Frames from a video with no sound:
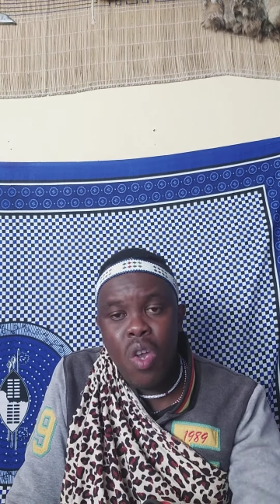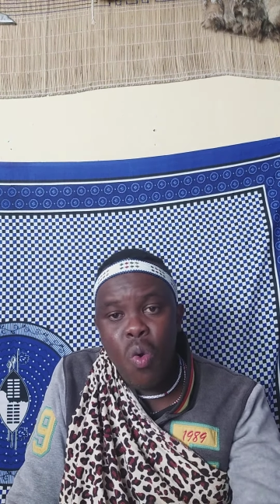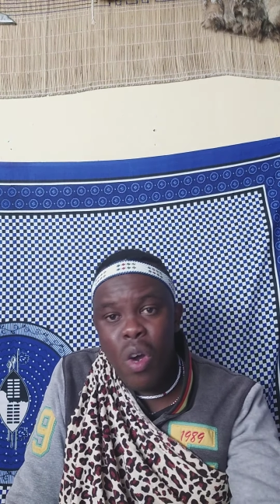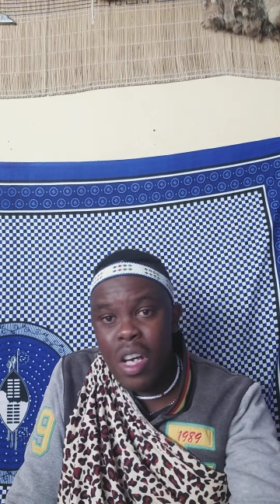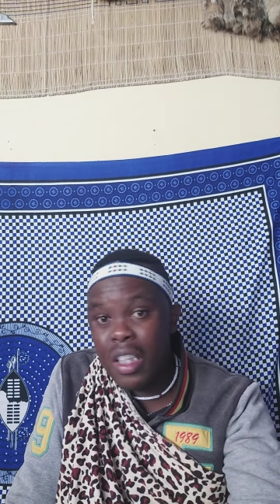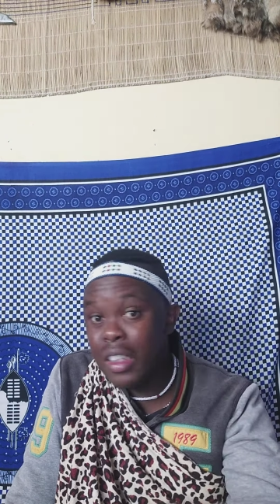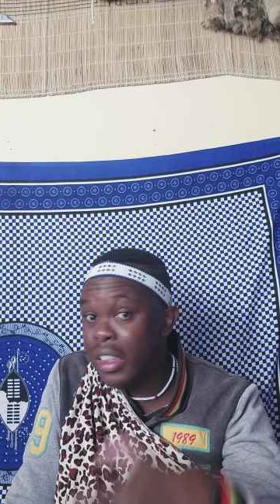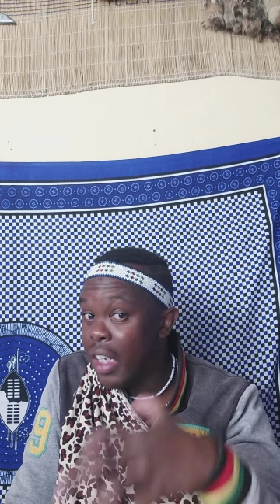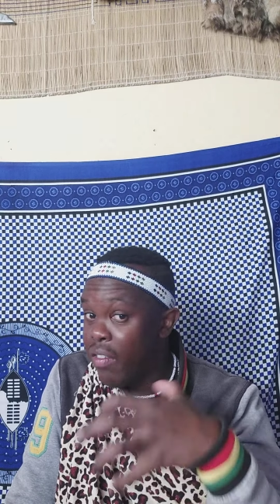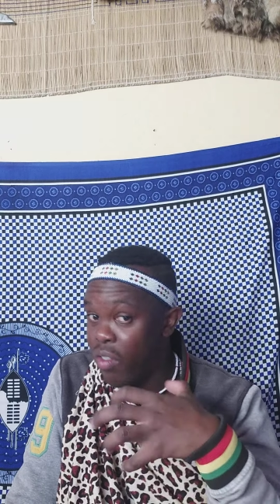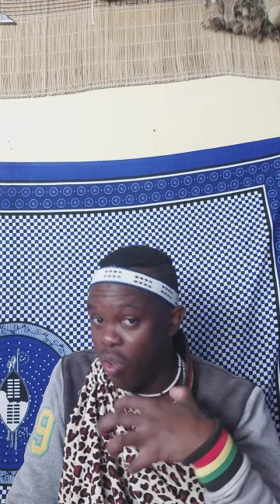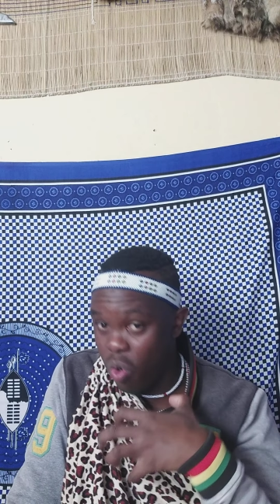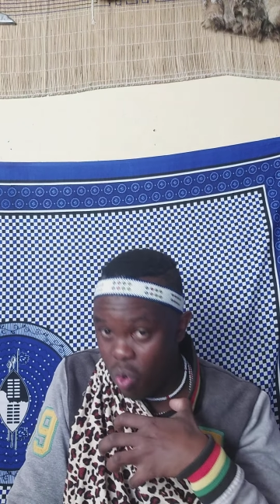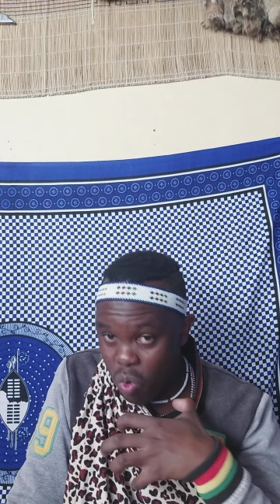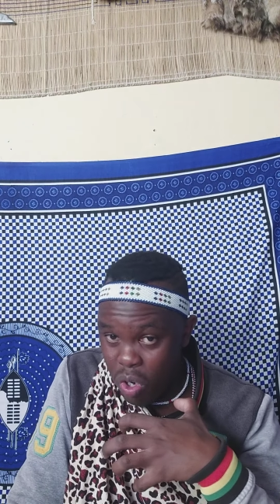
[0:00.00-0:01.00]
You want to save
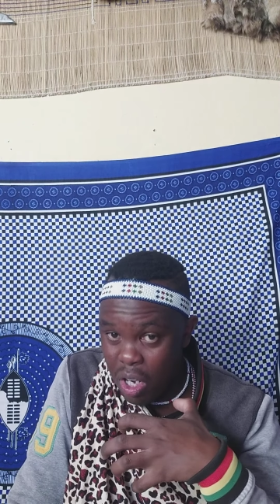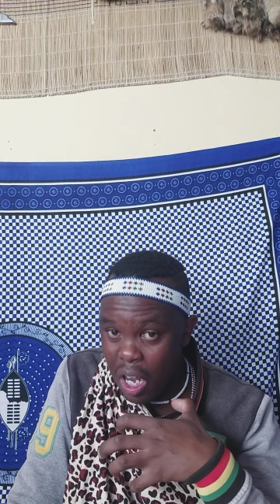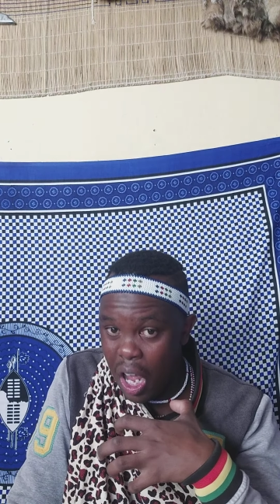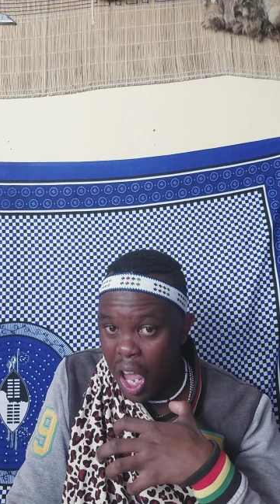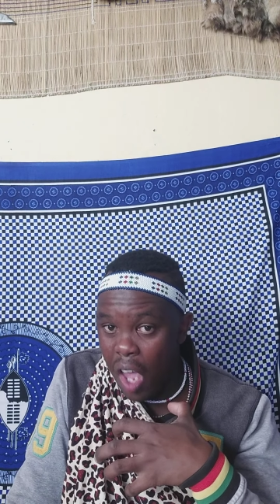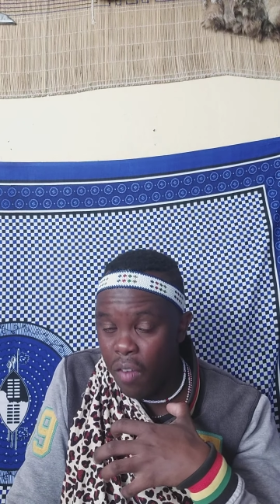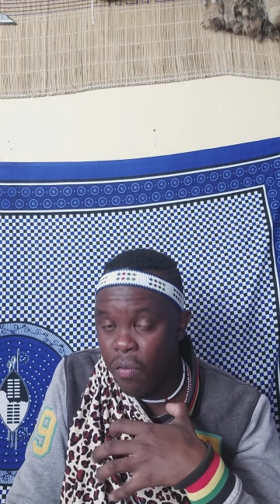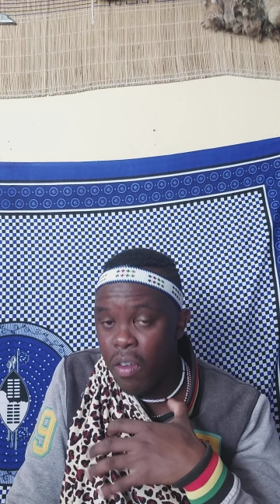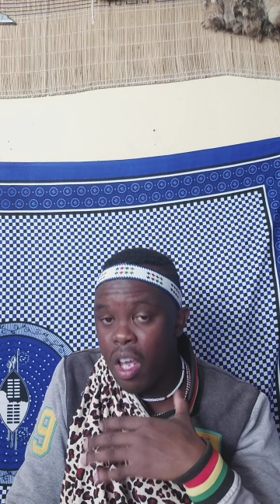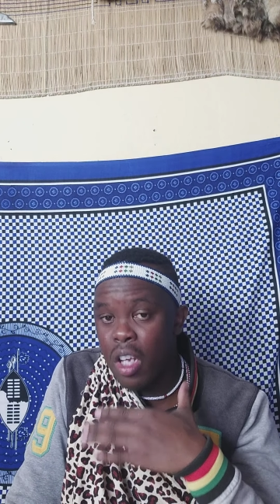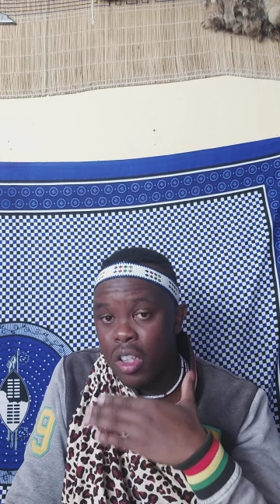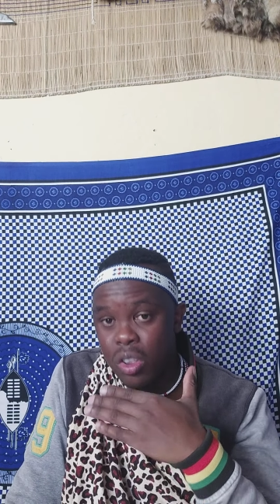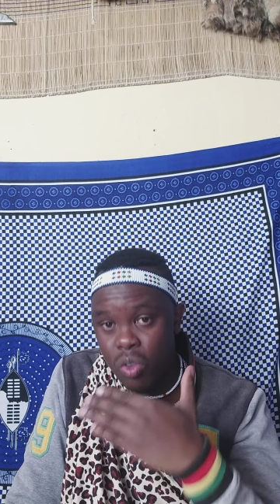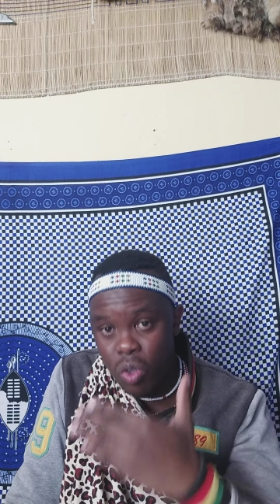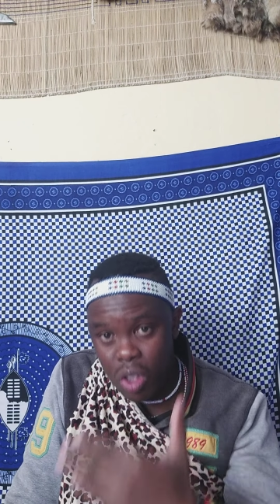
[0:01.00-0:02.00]
your own life
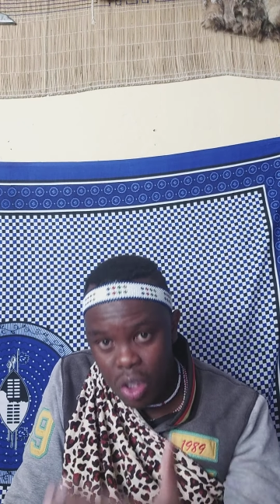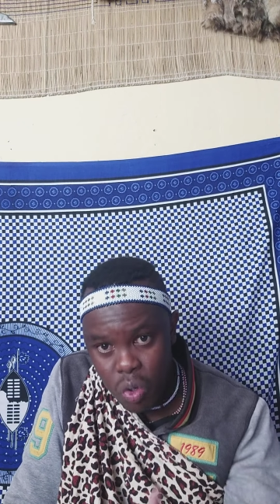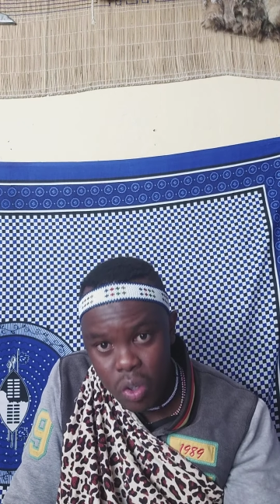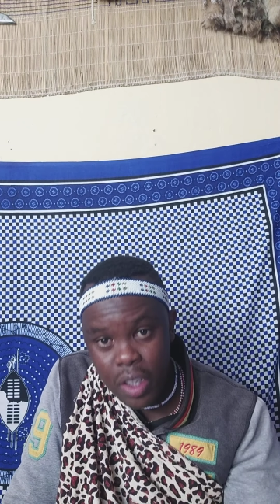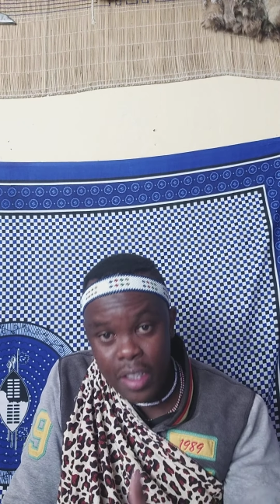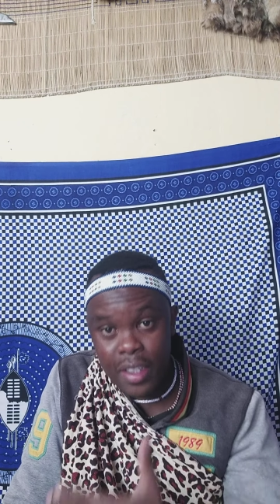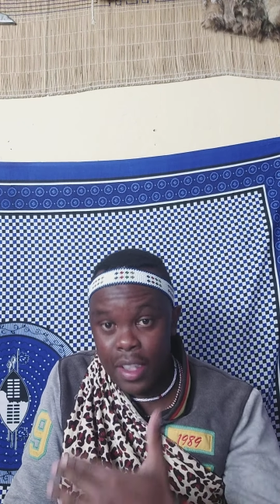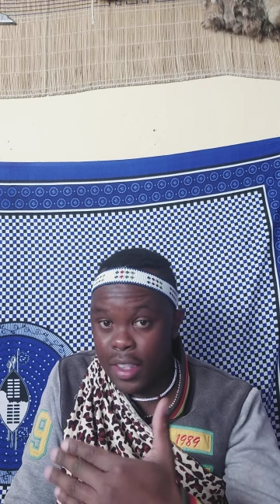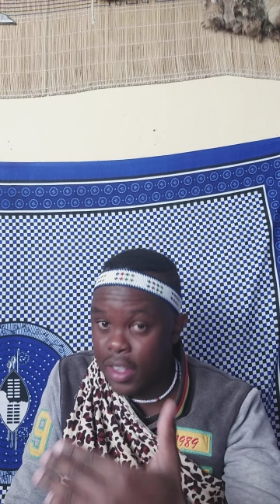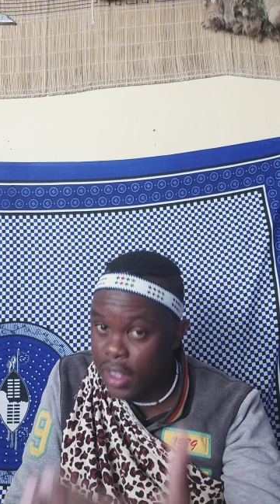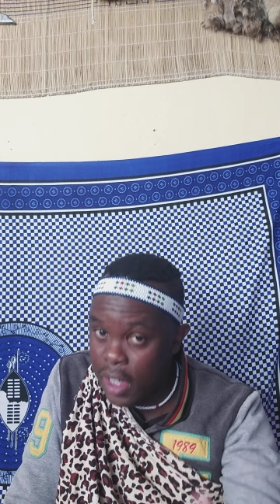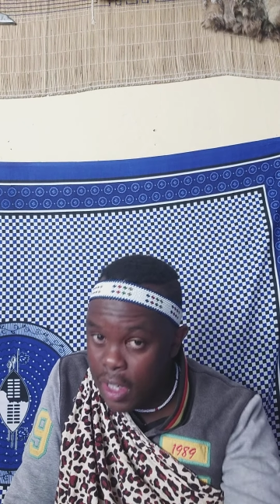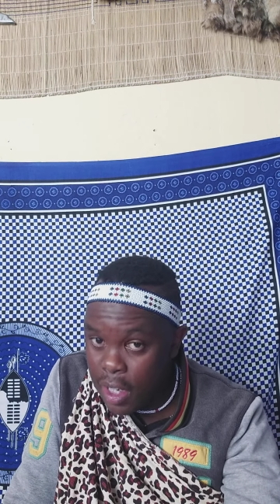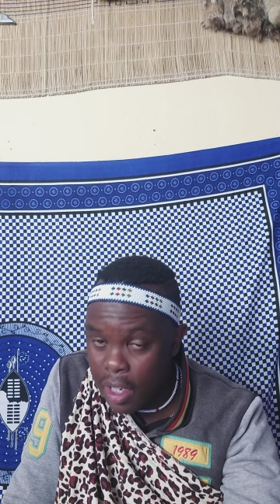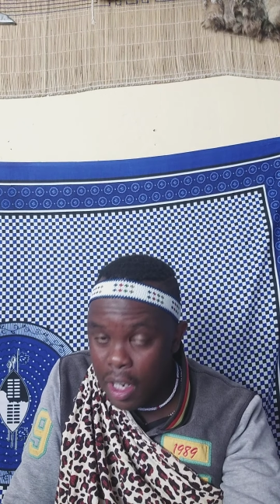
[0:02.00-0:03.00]
so that you can
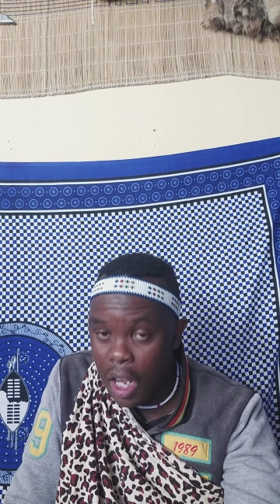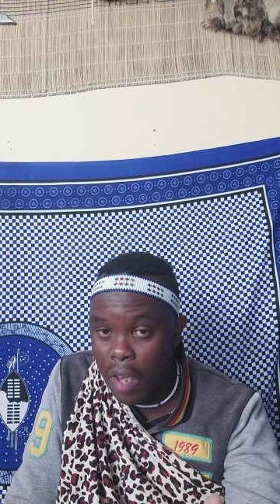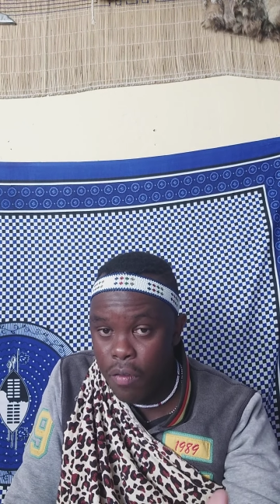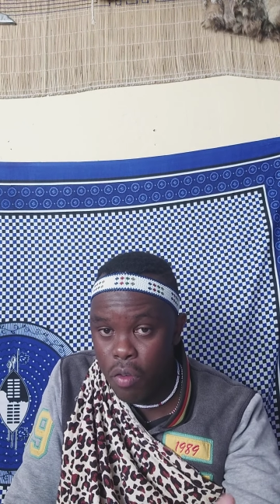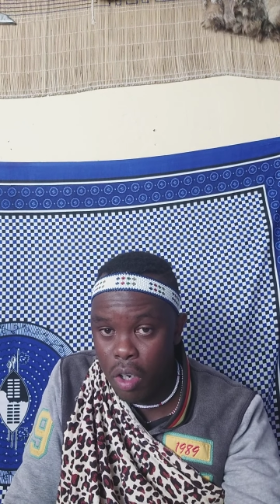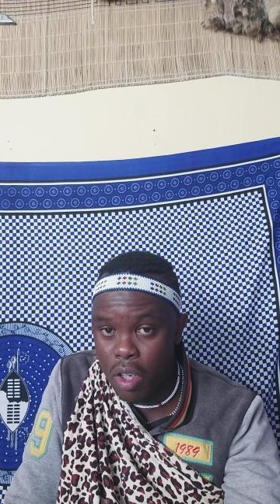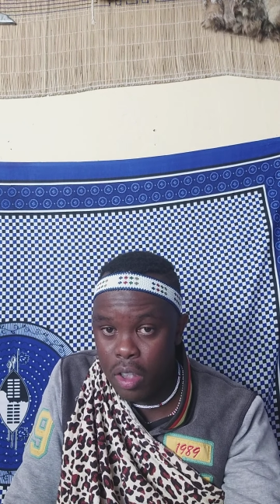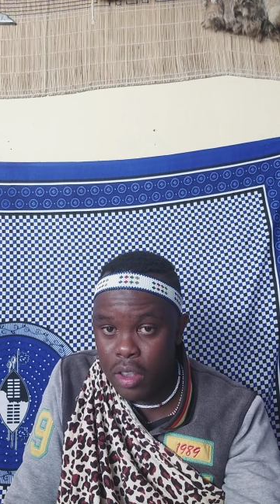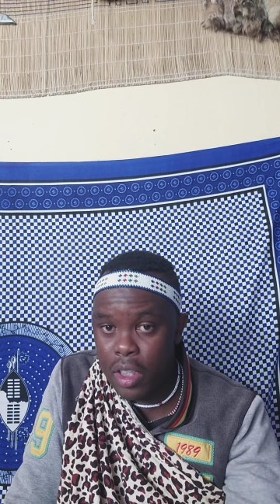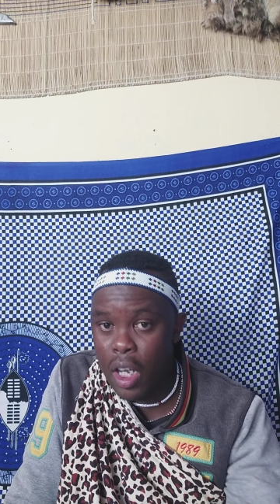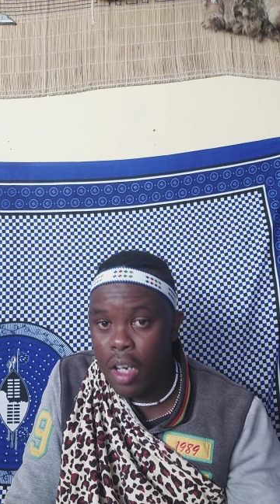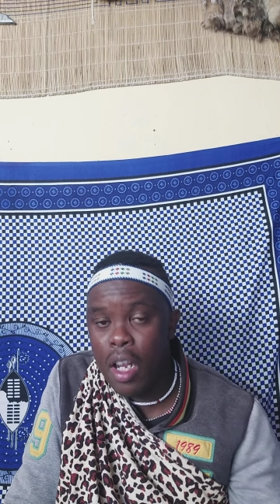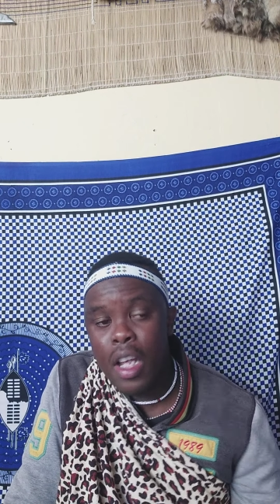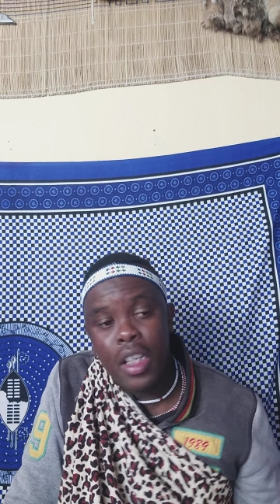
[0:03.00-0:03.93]
succeed in life. You understand?